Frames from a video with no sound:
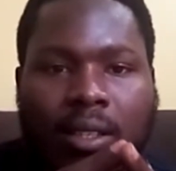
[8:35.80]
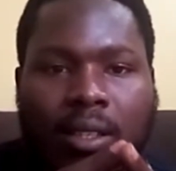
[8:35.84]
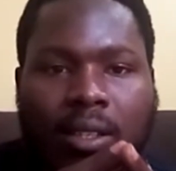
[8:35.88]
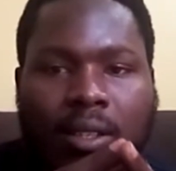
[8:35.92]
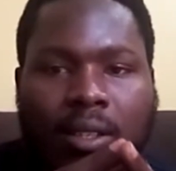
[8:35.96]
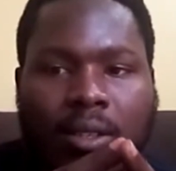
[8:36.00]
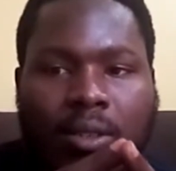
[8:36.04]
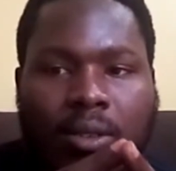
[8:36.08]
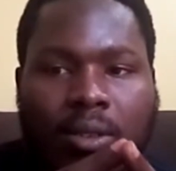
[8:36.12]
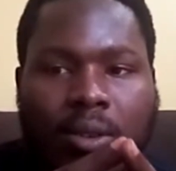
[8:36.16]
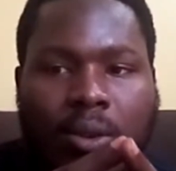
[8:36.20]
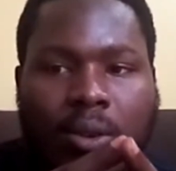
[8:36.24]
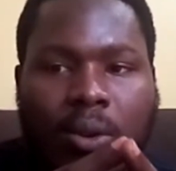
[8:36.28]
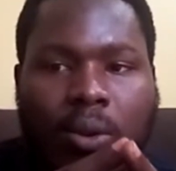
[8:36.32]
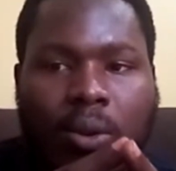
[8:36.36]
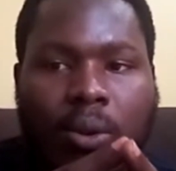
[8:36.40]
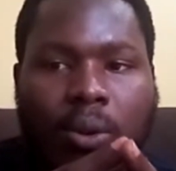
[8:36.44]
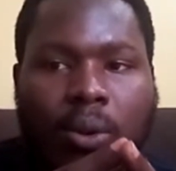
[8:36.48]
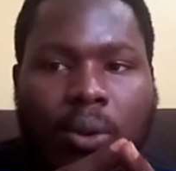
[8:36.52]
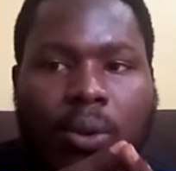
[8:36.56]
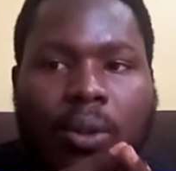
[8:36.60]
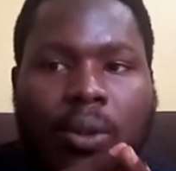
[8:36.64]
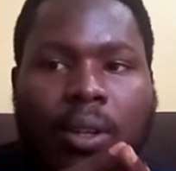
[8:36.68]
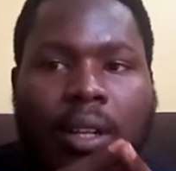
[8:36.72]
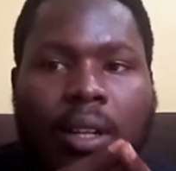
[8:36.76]

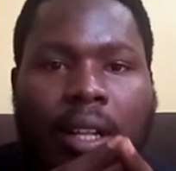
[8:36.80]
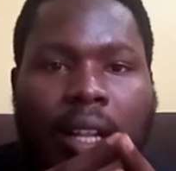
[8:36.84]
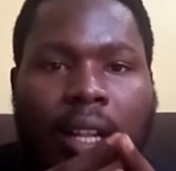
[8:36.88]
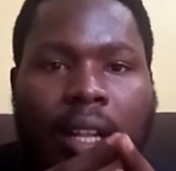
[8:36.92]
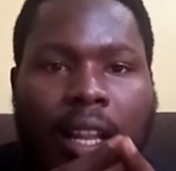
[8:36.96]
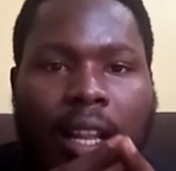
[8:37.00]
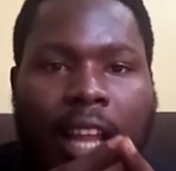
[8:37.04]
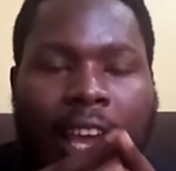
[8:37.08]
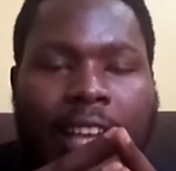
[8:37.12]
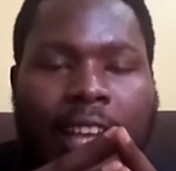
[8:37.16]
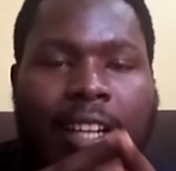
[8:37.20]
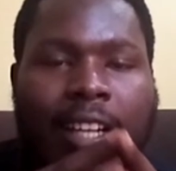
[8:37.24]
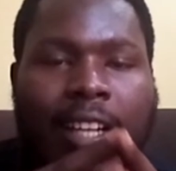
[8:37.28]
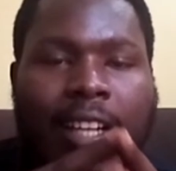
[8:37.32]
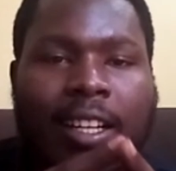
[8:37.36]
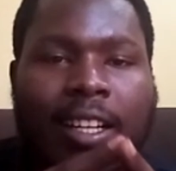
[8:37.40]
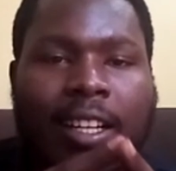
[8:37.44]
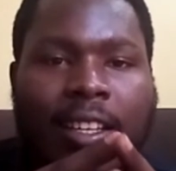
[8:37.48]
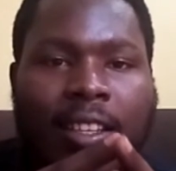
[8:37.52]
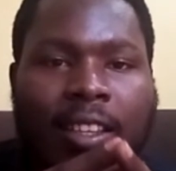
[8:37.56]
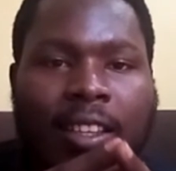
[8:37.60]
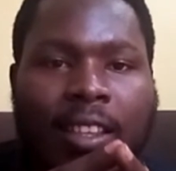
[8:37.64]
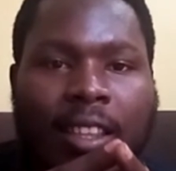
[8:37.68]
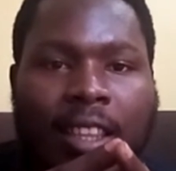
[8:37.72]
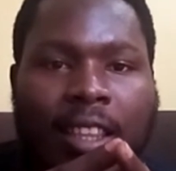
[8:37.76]
So
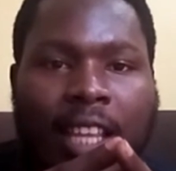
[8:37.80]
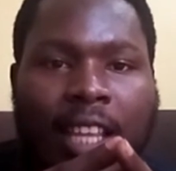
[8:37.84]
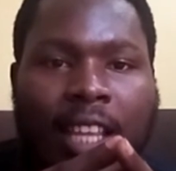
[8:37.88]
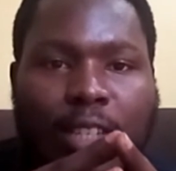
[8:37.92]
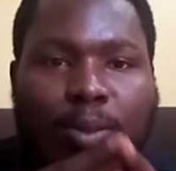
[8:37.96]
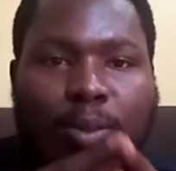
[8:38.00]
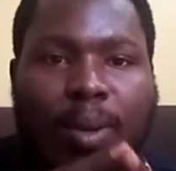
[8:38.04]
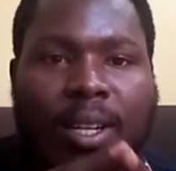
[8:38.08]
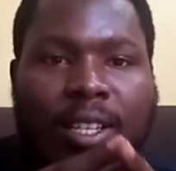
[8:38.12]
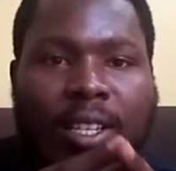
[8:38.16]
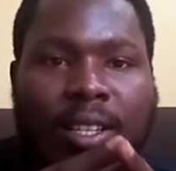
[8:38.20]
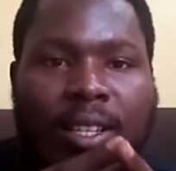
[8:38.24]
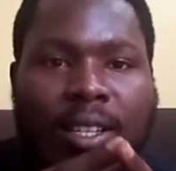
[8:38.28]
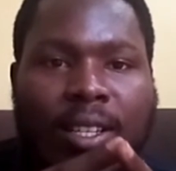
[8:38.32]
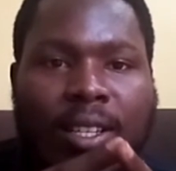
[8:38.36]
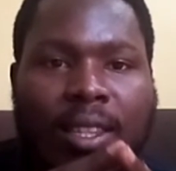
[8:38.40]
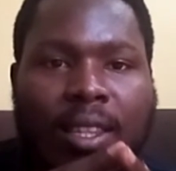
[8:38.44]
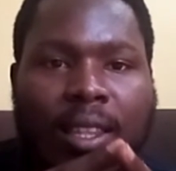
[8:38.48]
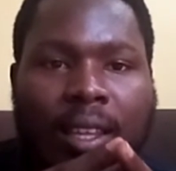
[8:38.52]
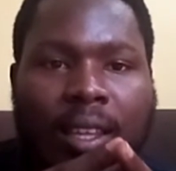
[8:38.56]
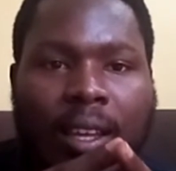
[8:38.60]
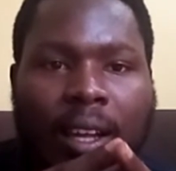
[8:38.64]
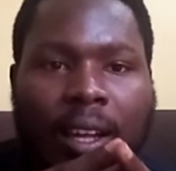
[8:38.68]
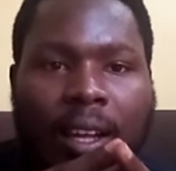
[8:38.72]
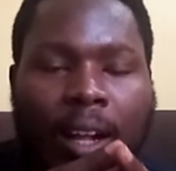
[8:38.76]
likely that's what
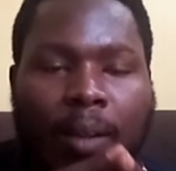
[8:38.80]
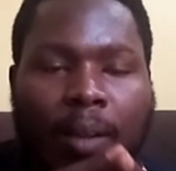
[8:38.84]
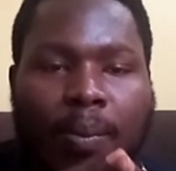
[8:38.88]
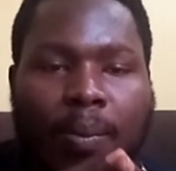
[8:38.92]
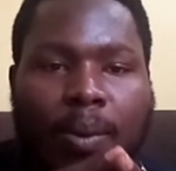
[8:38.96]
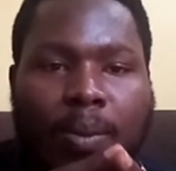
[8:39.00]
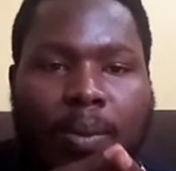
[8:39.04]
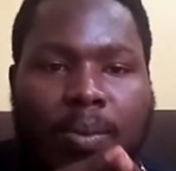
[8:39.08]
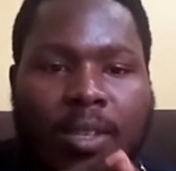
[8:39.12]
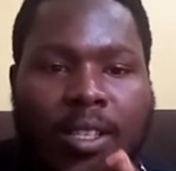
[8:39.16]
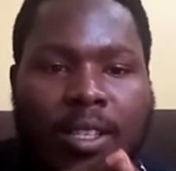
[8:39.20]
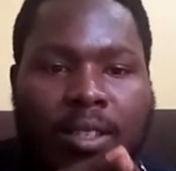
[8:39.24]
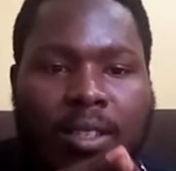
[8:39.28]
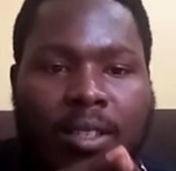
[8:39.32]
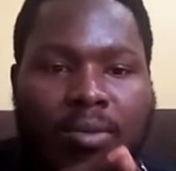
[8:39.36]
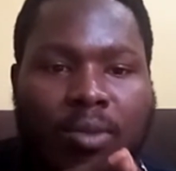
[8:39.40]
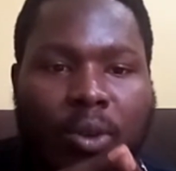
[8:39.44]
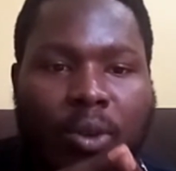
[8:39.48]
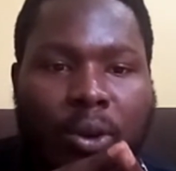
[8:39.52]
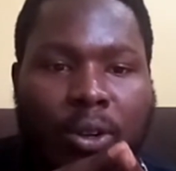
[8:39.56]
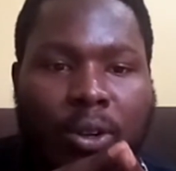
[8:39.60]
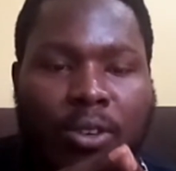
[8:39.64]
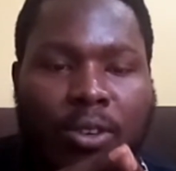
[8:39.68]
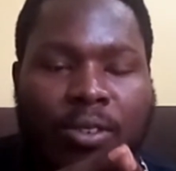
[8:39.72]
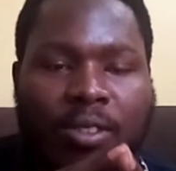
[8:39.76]
the album is
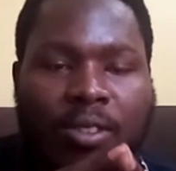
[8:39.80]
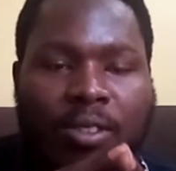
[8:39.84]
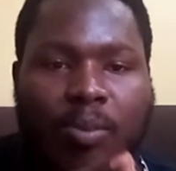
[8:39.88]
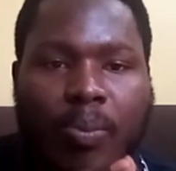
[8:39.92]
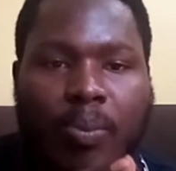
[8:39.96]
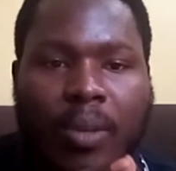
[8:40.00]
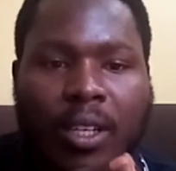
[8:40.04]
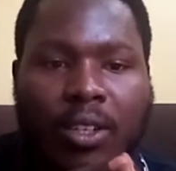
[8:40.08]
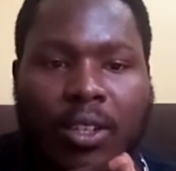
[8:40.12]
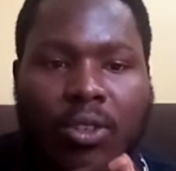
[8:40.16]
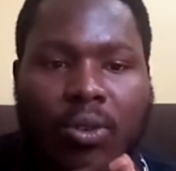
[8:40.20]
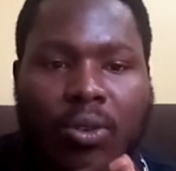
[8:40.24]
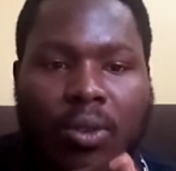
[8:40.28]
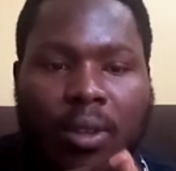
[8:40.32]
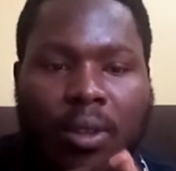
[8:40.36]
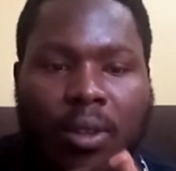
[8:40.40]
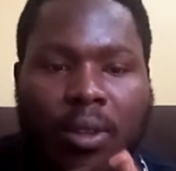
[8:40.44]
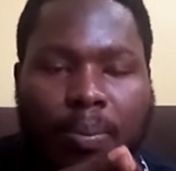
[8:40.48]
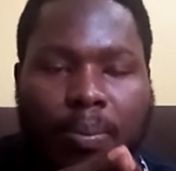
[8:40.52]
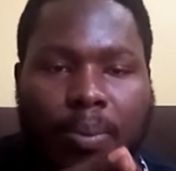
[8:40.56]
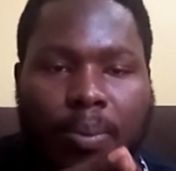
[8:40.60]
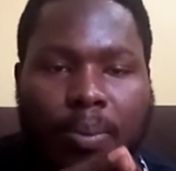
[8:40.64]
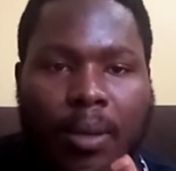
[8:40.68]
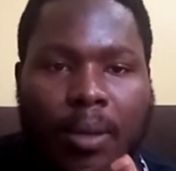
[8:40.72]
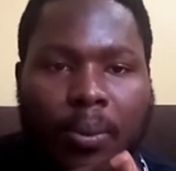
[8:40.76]
going to speak to the
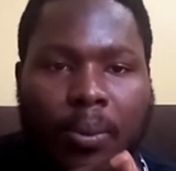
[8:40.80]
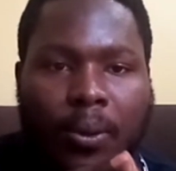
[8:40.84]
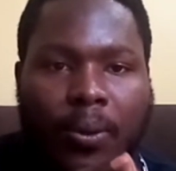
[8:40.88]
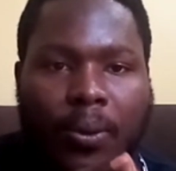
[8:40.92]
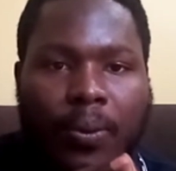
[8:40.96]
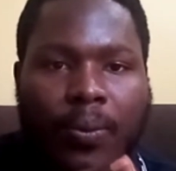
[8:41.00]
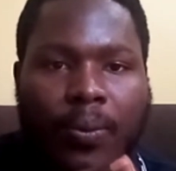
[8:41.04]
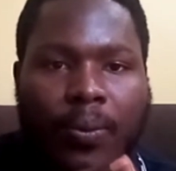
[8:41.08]
people.